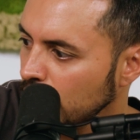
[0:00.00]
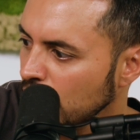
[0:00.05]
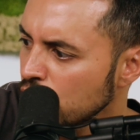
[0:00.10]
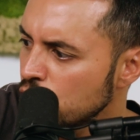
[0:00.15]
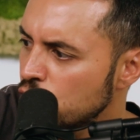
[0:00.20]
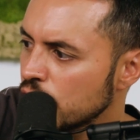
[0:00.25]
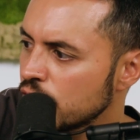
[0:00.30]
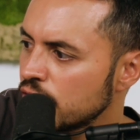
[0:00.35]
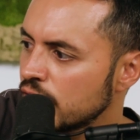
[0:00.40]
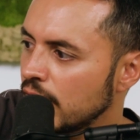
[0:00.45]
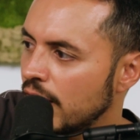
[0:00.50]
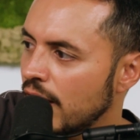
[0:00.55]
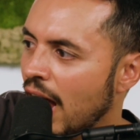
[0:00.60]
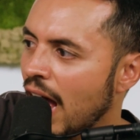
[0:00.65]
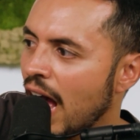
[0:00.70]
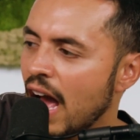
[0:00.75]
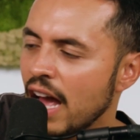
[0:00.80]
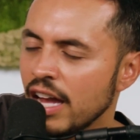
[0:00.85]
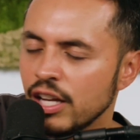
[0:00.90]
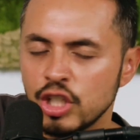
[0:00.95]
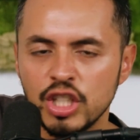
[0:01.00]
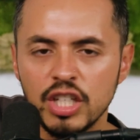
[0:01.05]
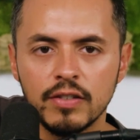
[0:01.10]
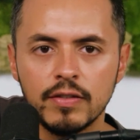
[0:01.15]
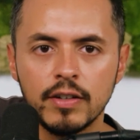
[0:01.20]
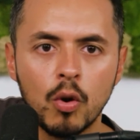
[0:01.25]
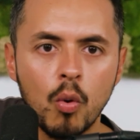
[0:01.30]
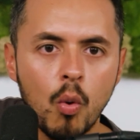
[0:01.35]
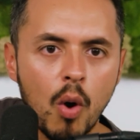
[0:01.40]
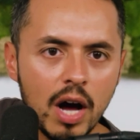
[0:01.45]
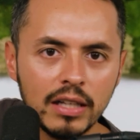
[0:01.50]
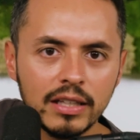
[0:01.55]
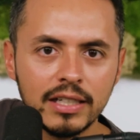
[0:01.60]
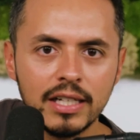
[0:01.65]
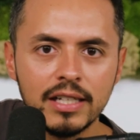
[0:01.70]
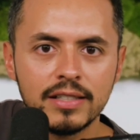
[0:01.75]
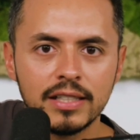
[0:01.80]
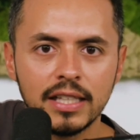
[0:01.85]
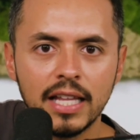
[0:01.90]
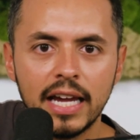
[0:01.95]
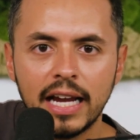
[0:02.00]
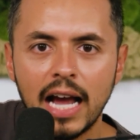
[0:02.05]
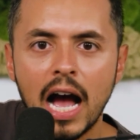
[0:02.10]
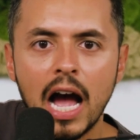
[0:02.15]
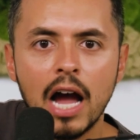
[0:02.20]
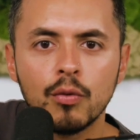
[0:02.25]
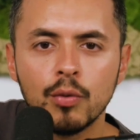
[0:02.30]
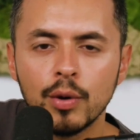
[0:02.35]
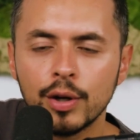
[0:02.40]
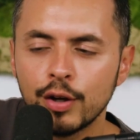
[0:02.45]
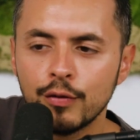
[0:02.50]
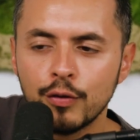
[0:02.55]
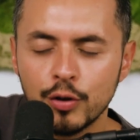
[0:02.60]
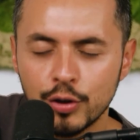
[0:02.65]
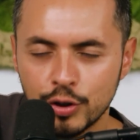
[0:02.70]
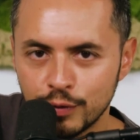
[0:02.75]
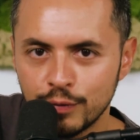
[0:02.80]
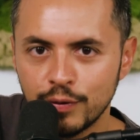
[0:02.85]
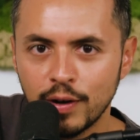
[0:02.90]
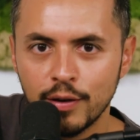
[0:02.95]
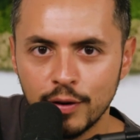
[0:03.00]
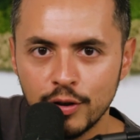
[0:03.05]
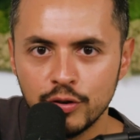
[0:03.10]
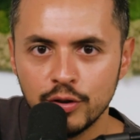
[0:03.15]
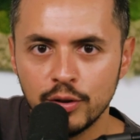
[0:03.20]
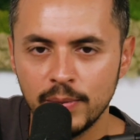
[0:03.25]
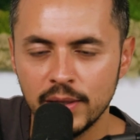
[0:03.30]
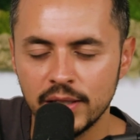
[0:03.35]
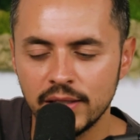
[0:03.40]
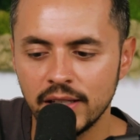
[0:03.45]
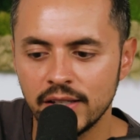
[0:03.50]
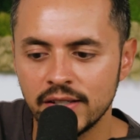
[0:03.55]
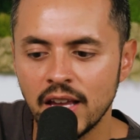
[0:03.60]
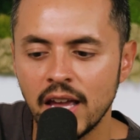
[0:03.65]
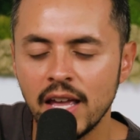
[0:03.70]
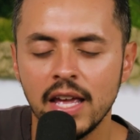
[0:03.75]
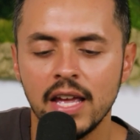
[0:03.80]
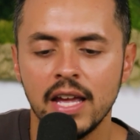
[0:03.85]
just high achieving qualities like I run a Fortune 500 business.